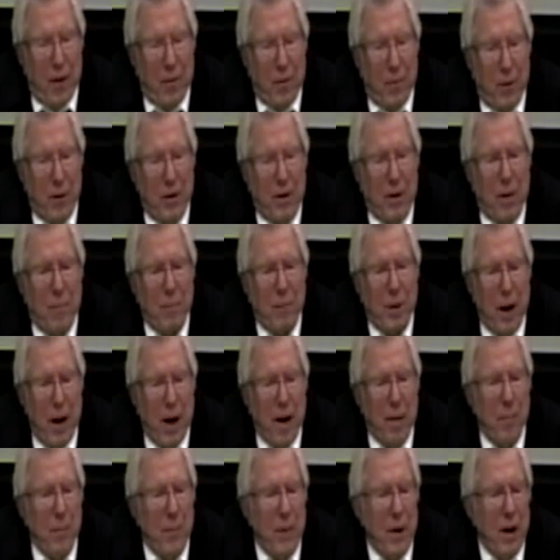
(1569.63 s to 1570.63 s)
for some
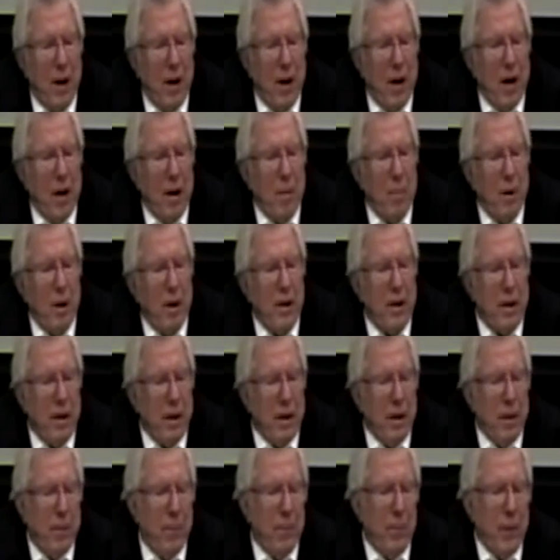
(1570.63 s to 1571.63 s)
time
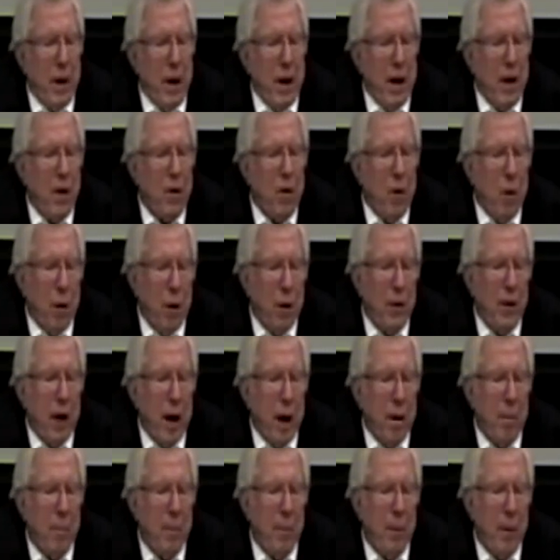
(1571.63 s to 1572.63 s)
but um, I caught
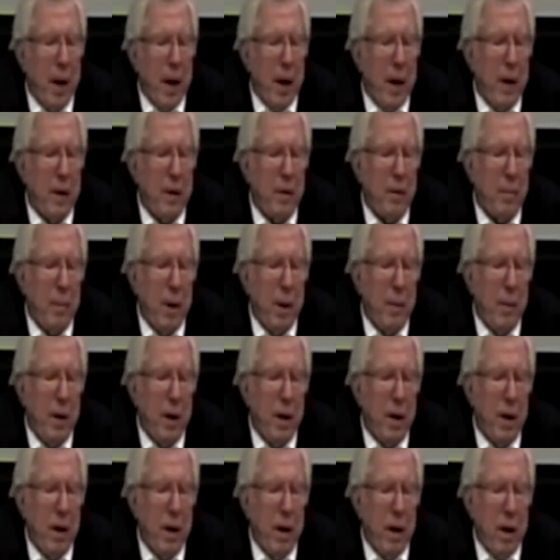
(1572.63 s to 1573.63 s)
up. And
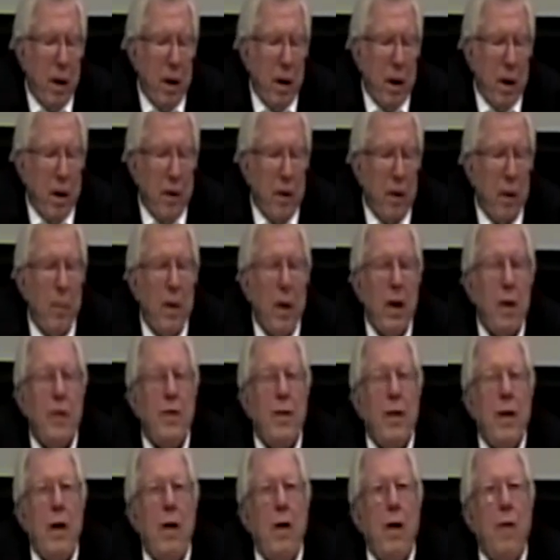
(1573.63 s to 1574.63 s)
maybe the
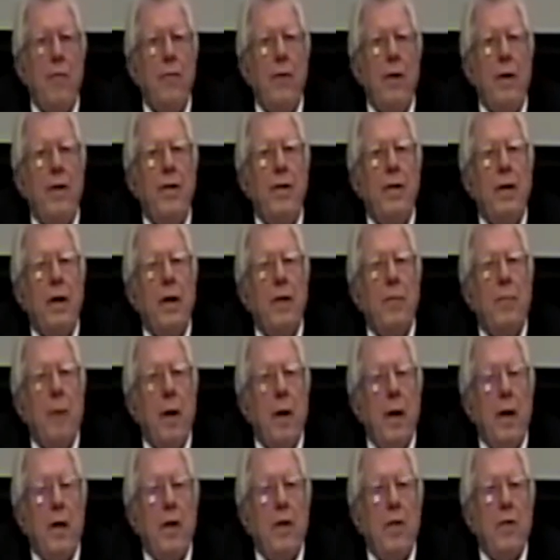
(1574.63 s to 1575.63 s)
best thing of this
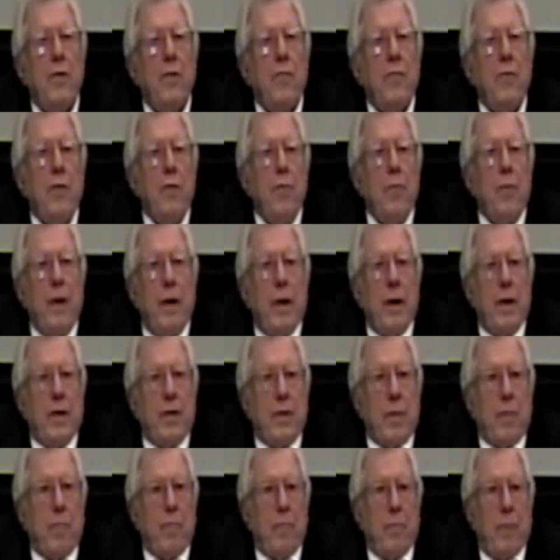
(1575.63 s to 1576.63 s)
experience of
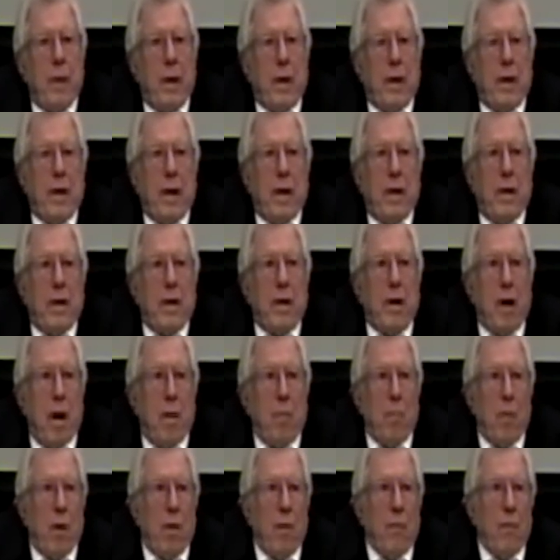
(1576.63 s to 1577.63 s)
humanism, it didn't
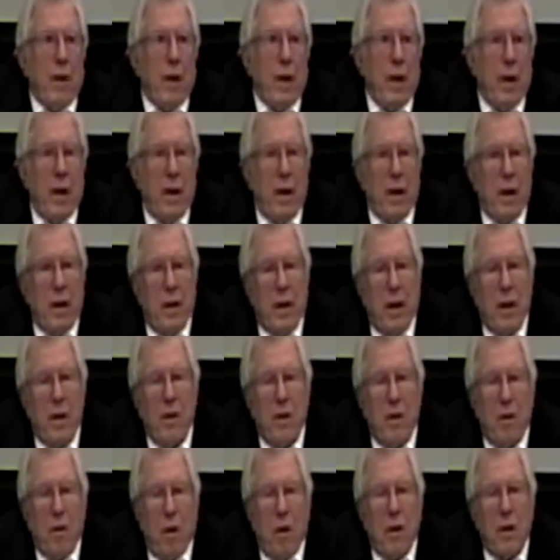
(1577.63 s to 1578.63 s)
come over here, it
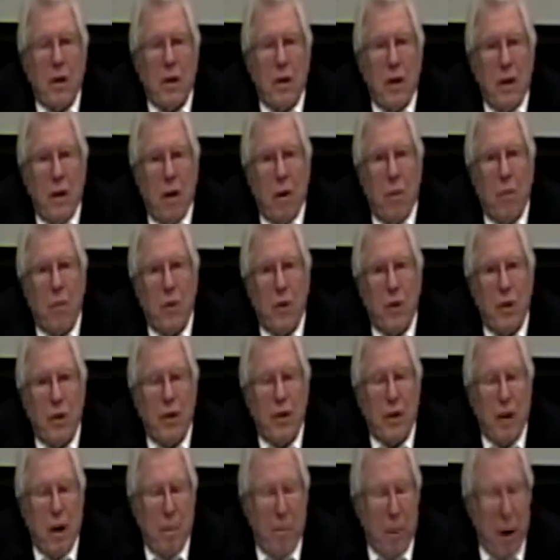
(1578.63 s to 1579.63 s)
didn't cross the
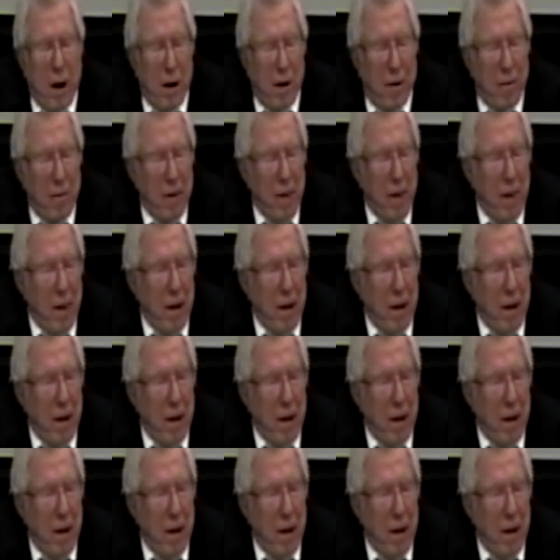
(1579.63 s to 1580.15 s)
ocean somehow.